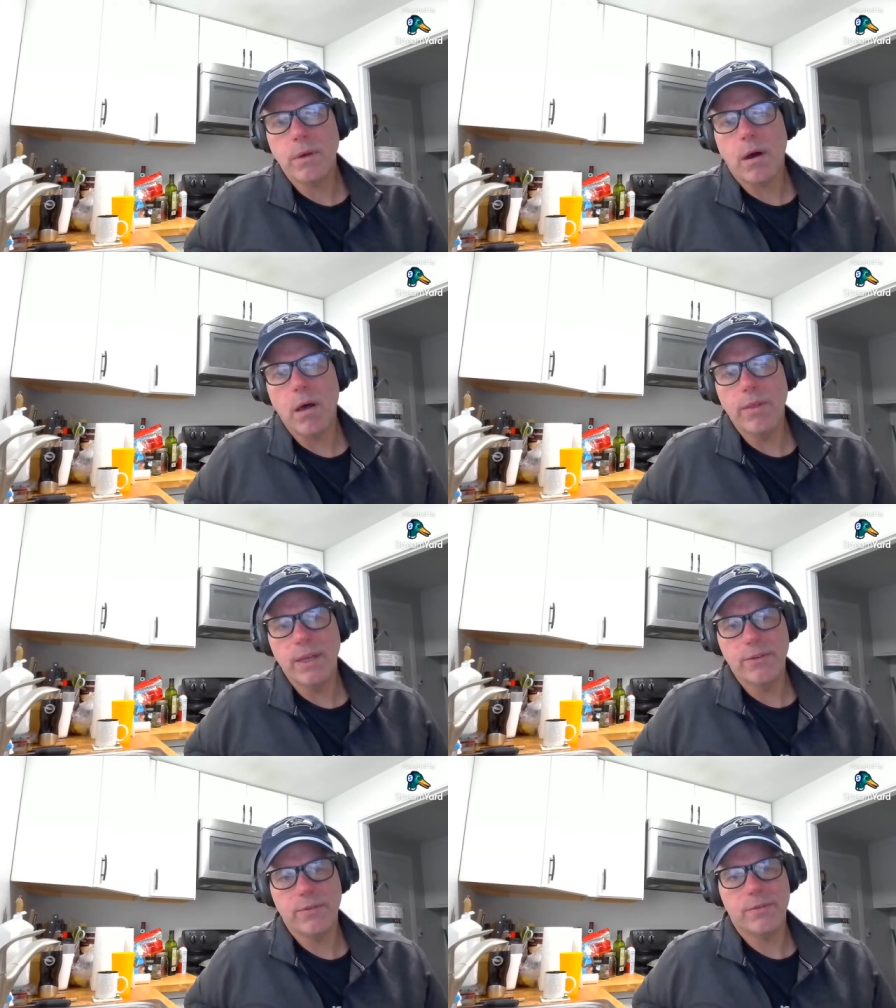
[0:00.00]
all
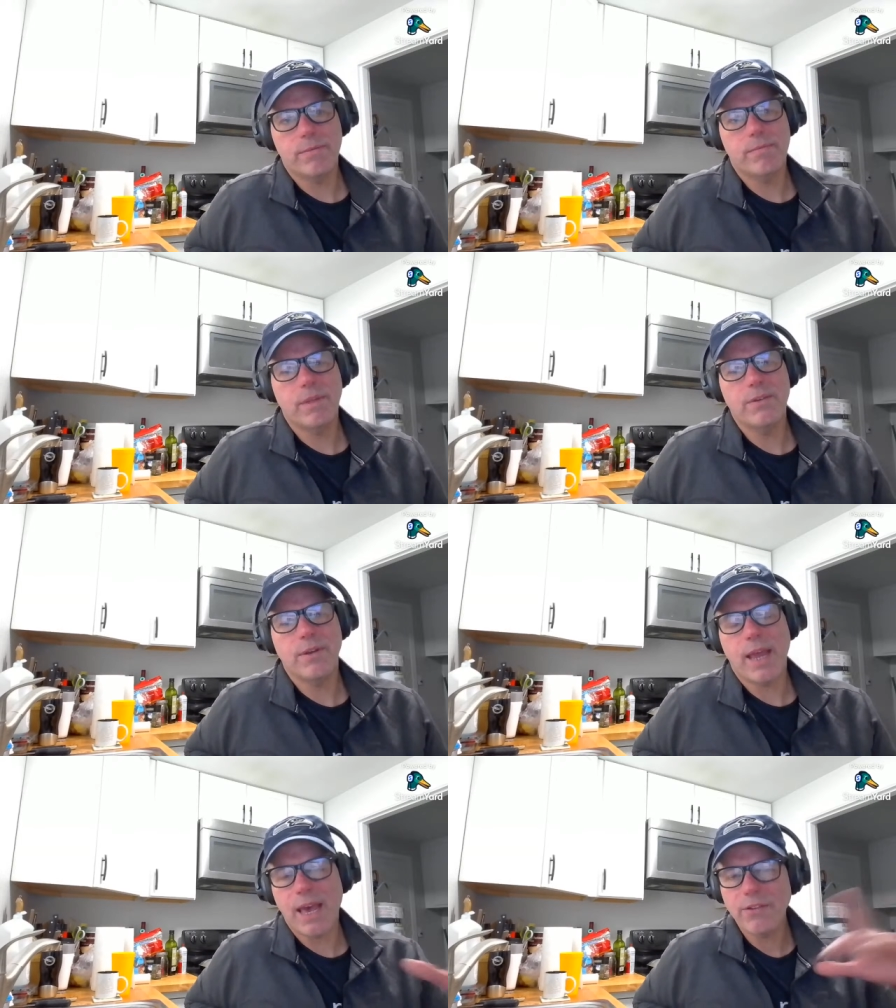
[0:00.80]
these
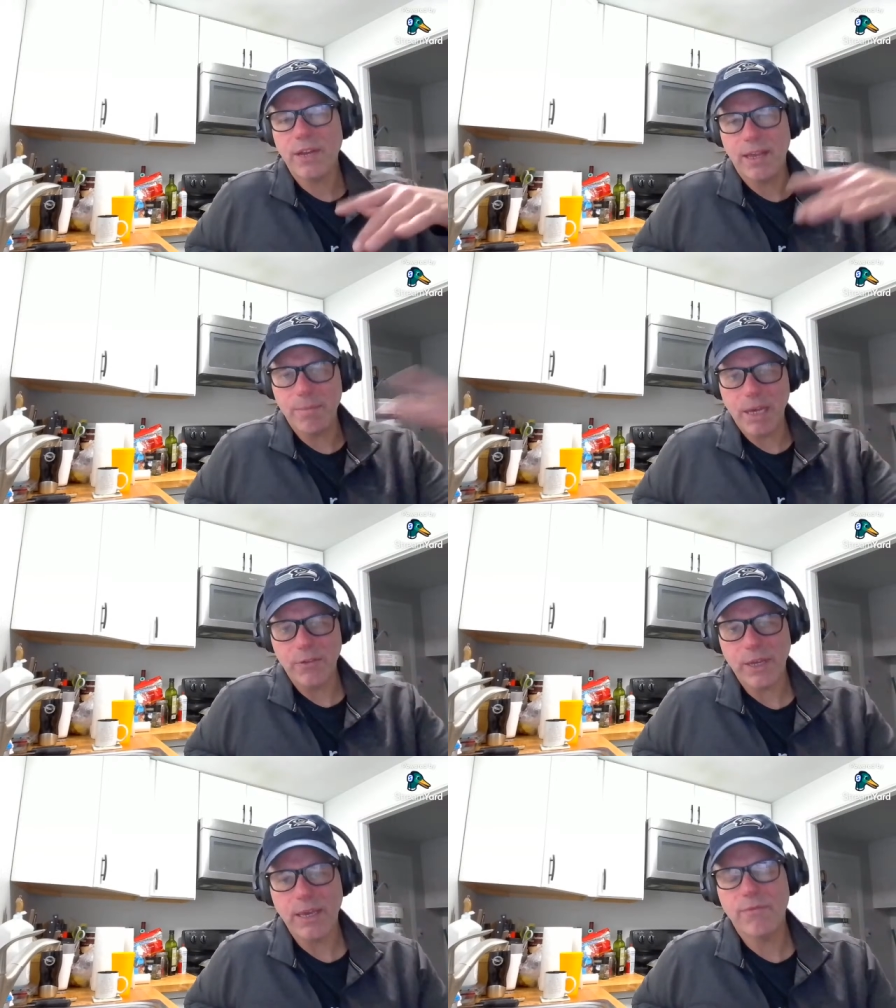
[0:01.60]
nasty
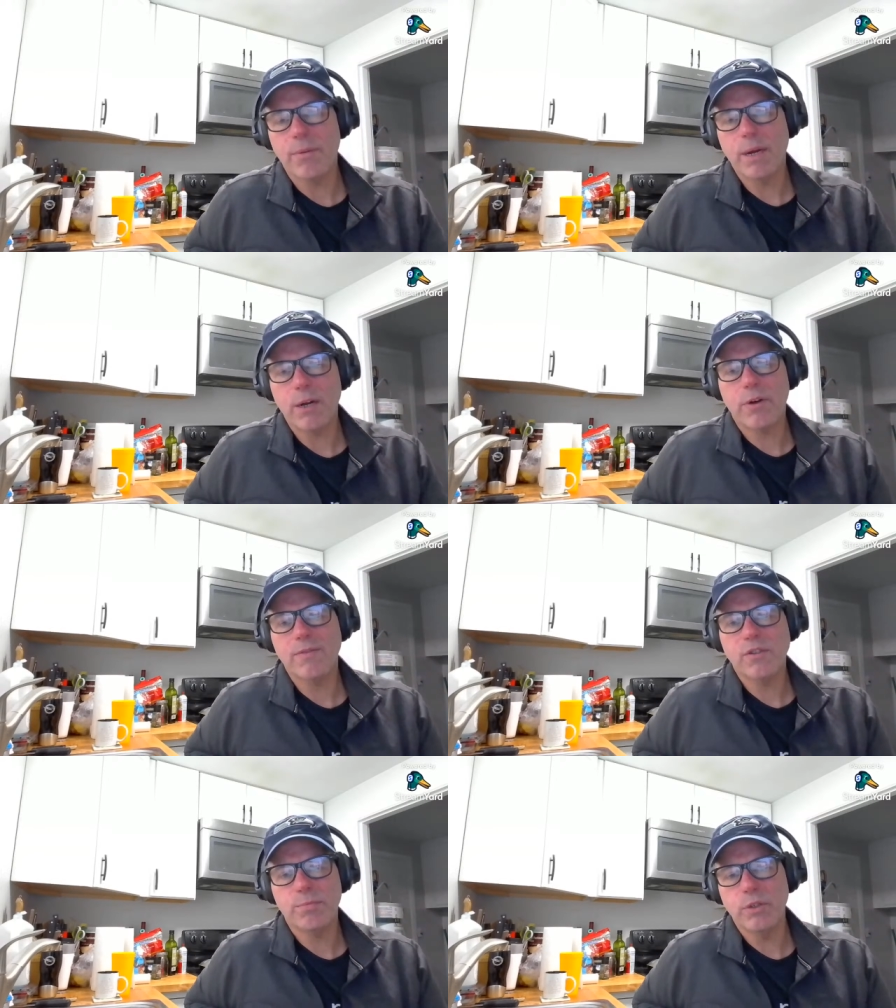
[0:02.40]
emails I get from
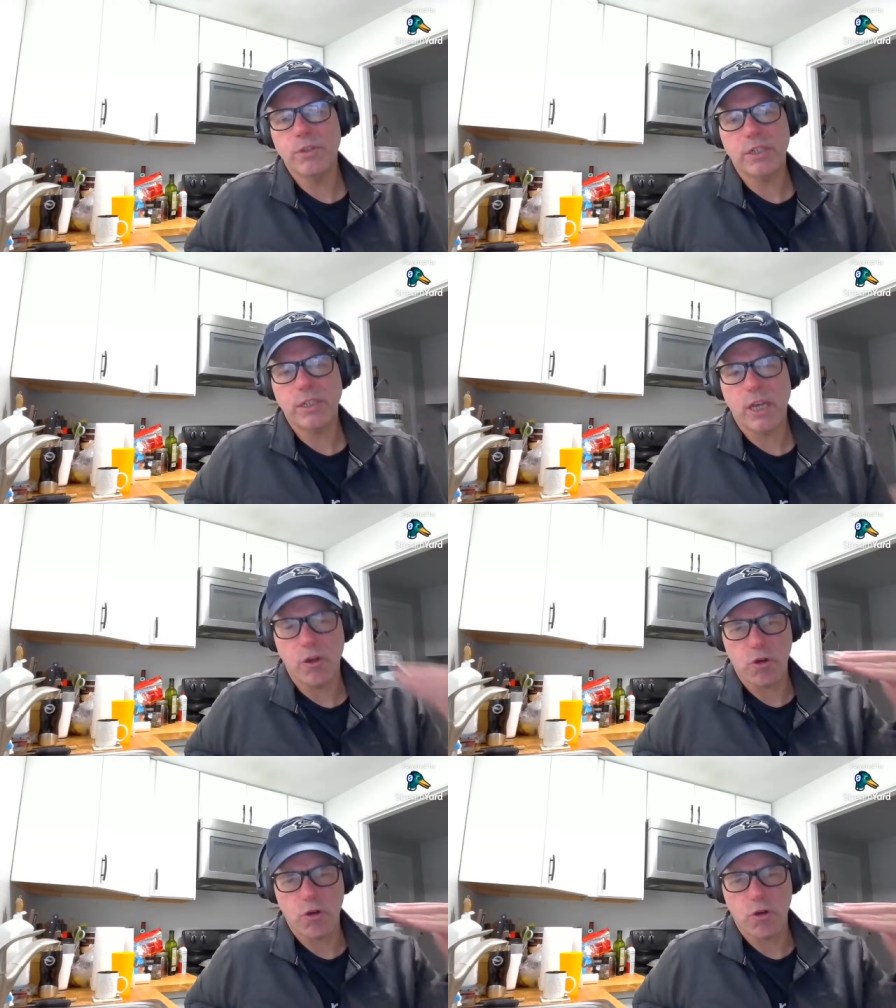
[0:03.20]
Aircraft Spruce that say,